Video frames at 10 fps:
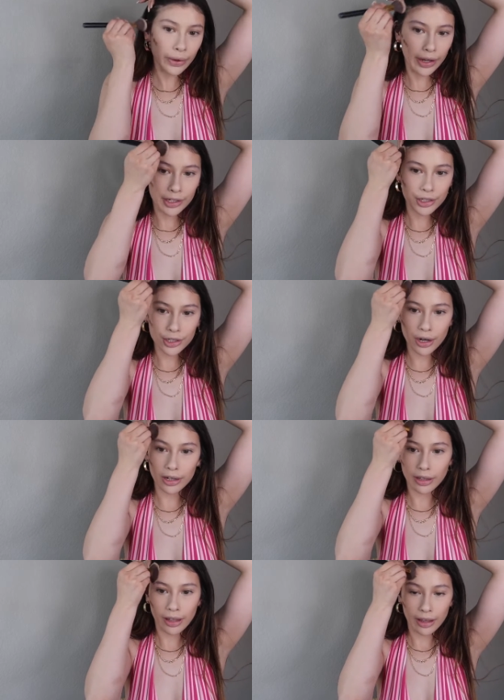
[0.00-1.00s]
Okay,
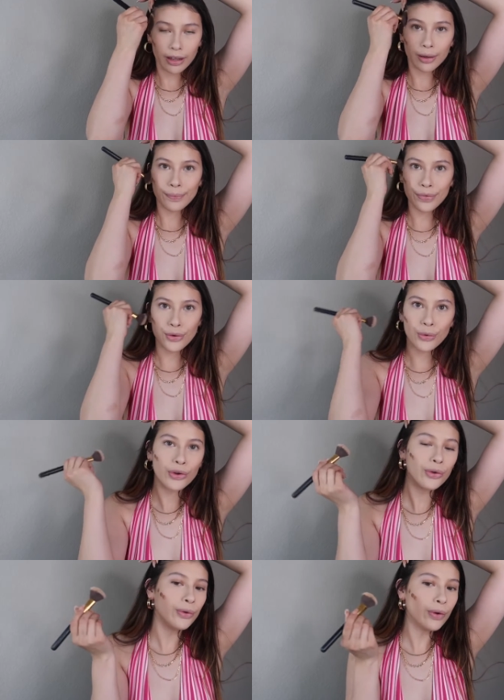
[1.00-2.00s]
Charlotte, come
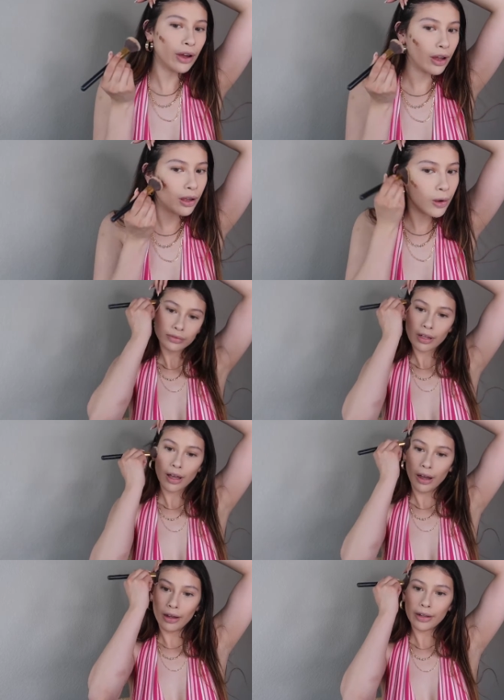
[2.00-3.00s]
through.
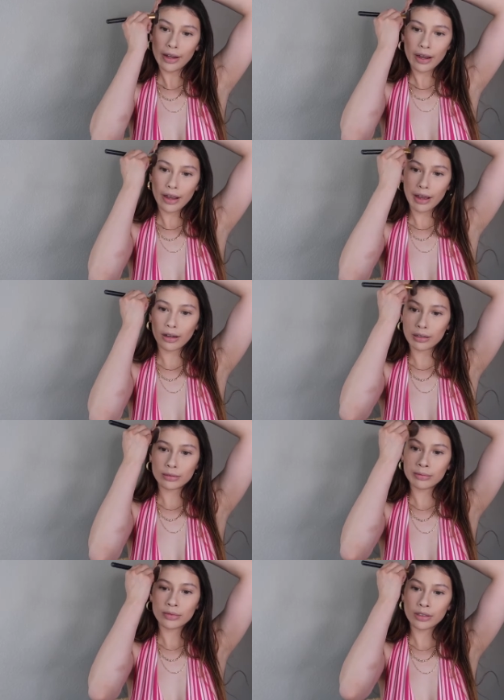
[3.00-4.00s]
I
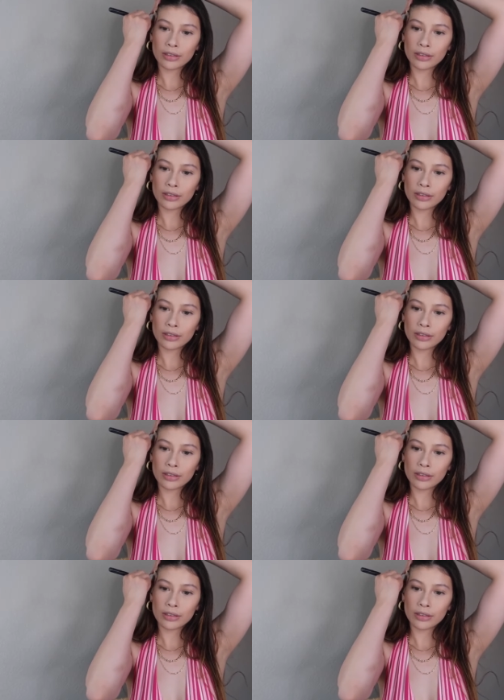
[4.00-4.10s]
am